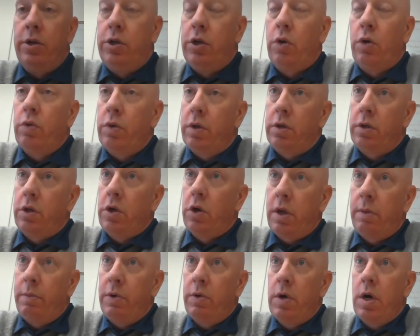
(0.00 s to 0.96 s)
Don't
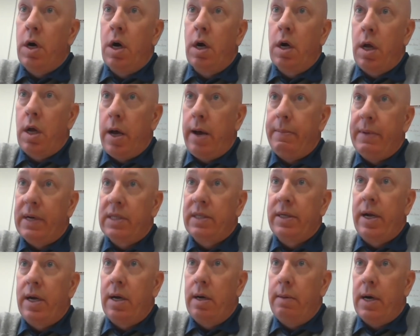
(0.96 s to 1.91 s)
get me wrong. I'm
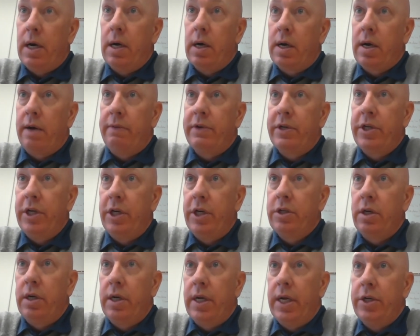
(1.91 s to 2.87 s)
excited about our
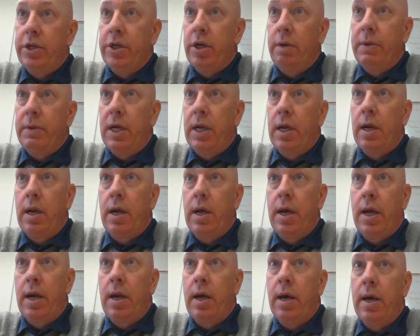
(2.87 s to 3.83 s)
conversation today, Jeremy.
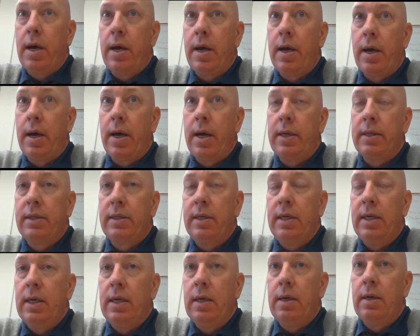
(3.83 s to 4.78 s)
And I
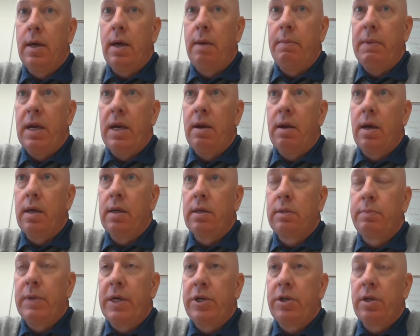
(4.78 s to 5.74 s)
see,
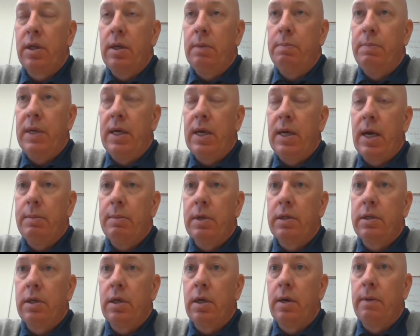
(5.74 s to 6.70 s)
especially being
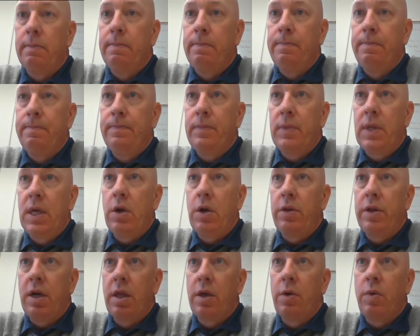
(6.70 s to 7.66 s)
able to,
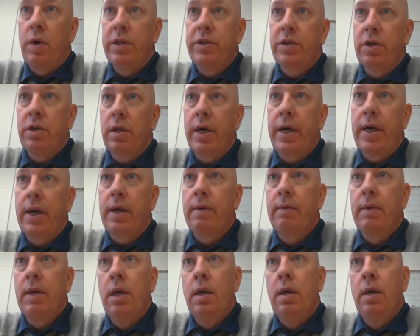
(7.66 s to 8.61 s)
the other ones are like
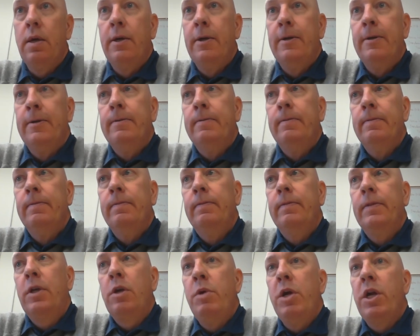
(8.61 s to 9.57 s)

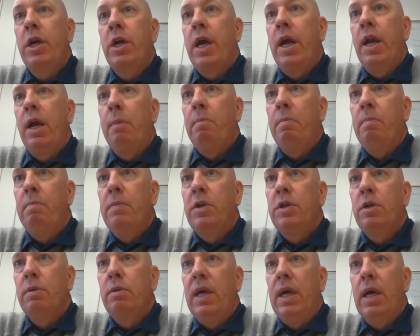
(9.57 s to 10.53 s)
communicating
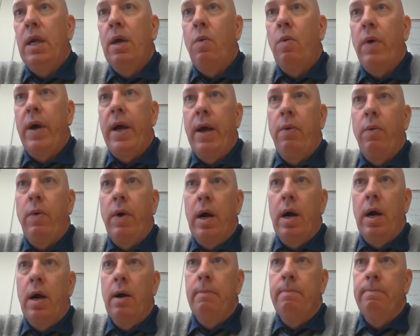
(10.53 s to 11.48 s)
to me in a way
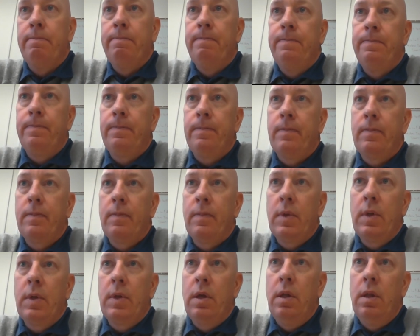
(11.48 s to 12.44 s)
where
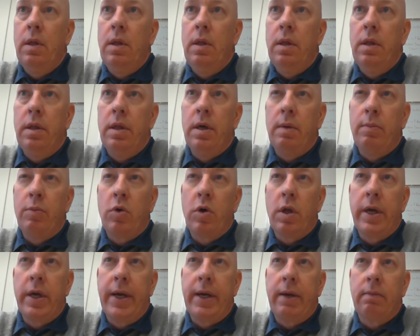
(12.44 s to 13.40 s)
they're more
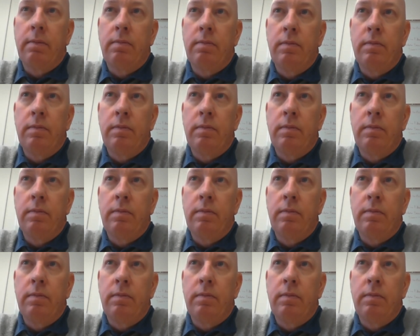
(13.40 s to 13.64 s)
like